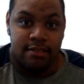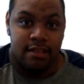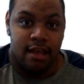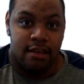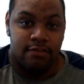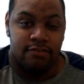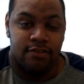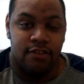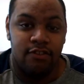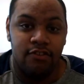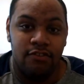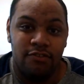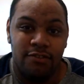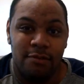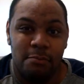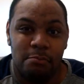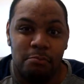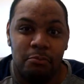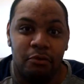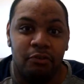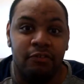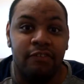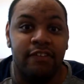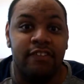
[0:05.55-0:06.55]
Now this is the
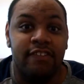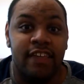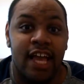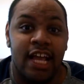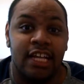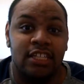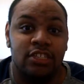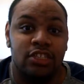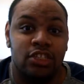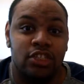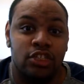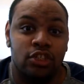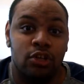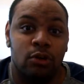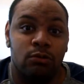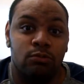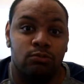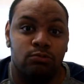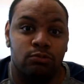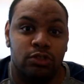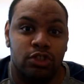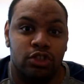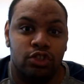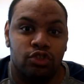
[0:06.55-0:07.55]
movie that I
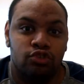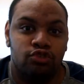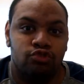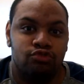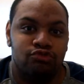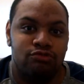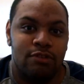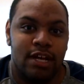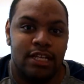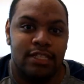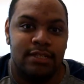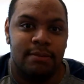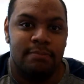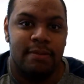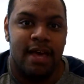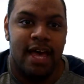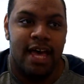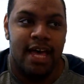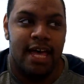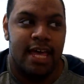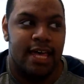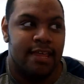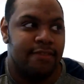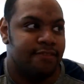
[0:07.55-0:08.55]
don't want to trust
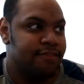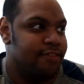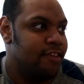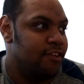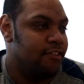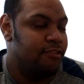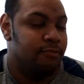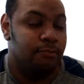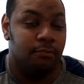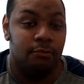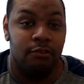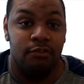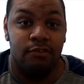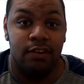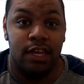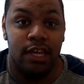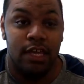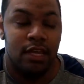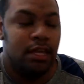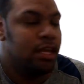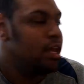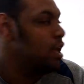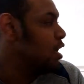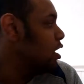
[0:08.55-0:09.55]
about this
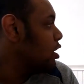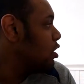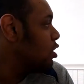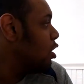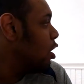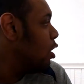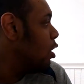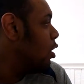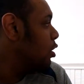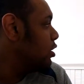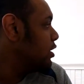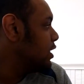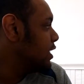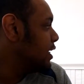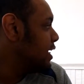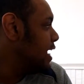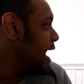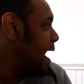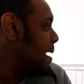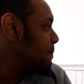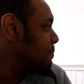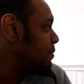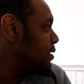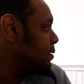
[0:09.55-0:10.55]
movie
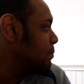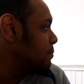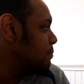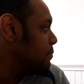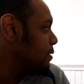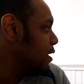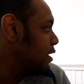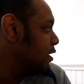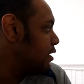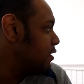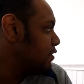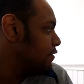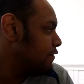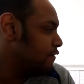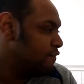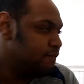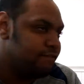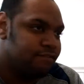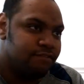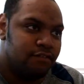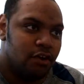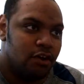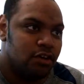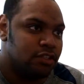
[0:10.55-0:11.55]
called Captain America the
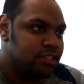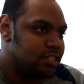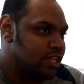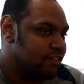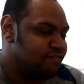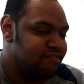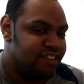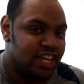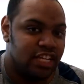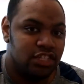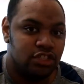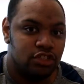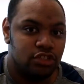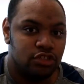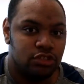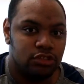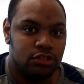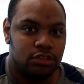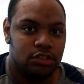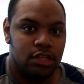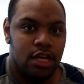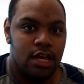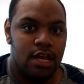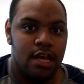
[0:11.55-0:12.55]
First
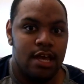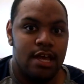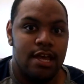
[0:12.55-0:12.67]
Avengers.